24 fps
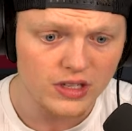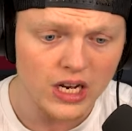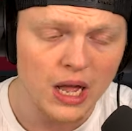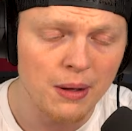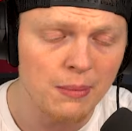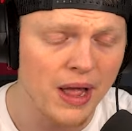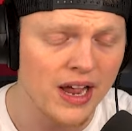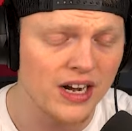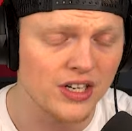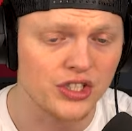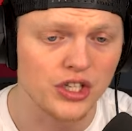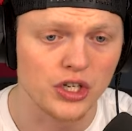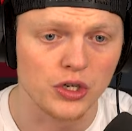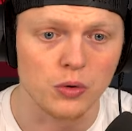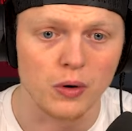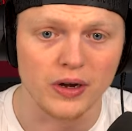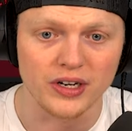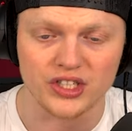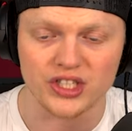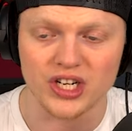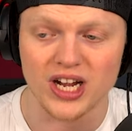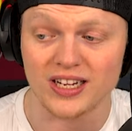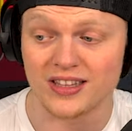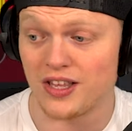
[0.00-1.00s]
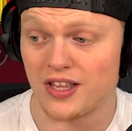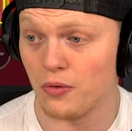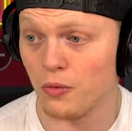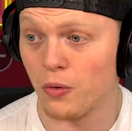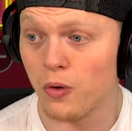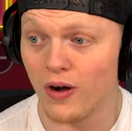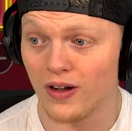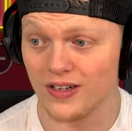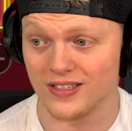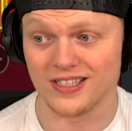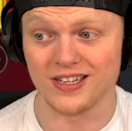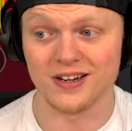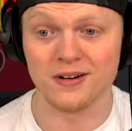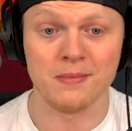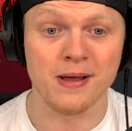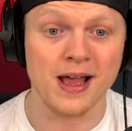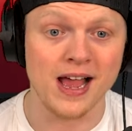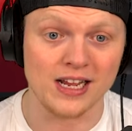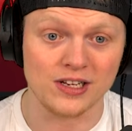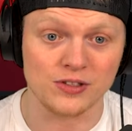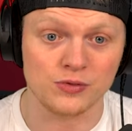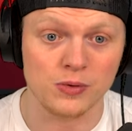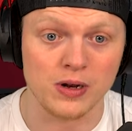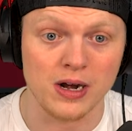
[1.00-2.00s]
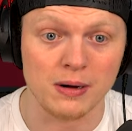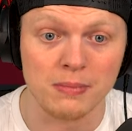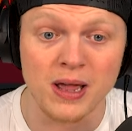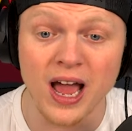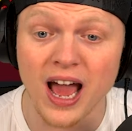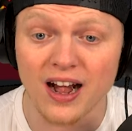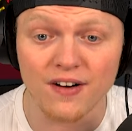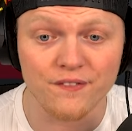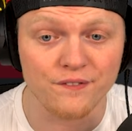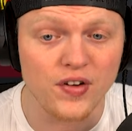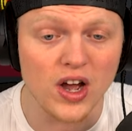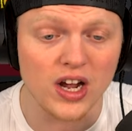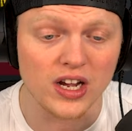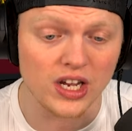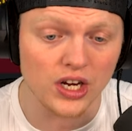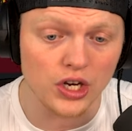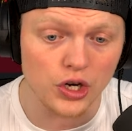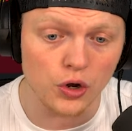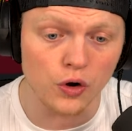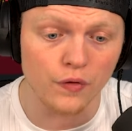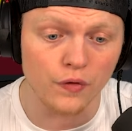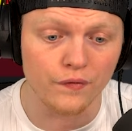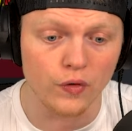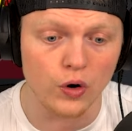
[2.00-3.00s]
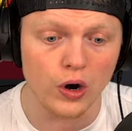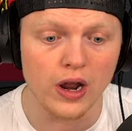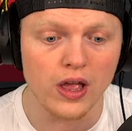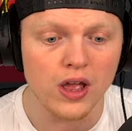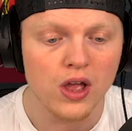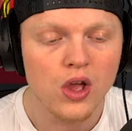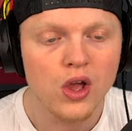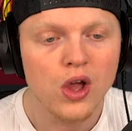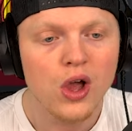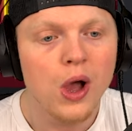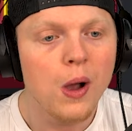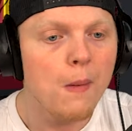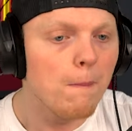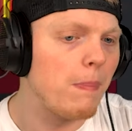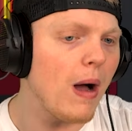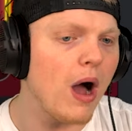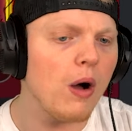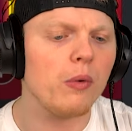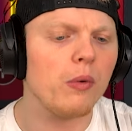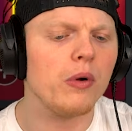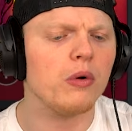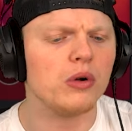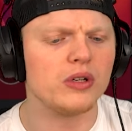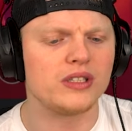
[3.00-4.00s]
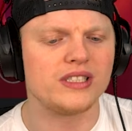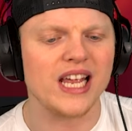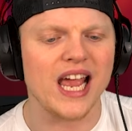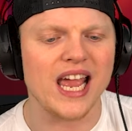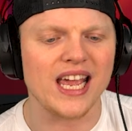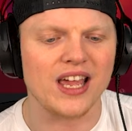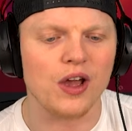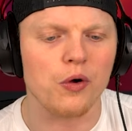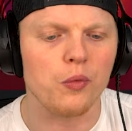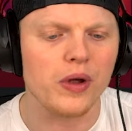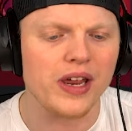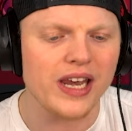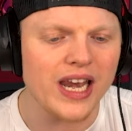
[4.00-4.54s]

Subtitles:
I'm actually quite shocked it wasn't a max win. I'm kind of fucking due for it, but we will take it. We